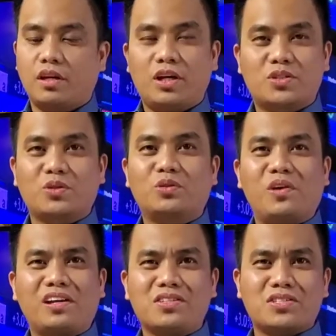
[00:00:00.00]
So to
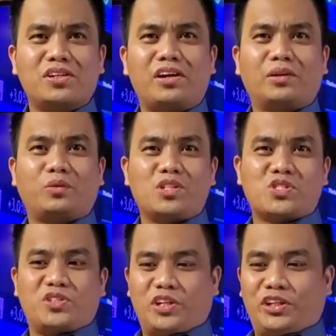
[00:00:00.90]
answer our
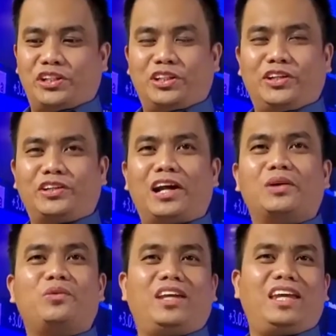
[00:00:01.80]
question earlier, are
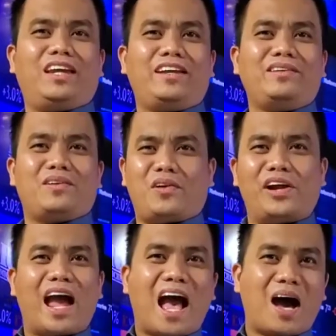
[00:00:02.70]
we in or
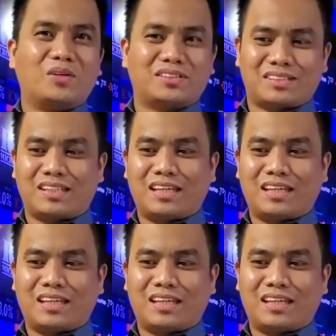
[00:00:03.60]
out?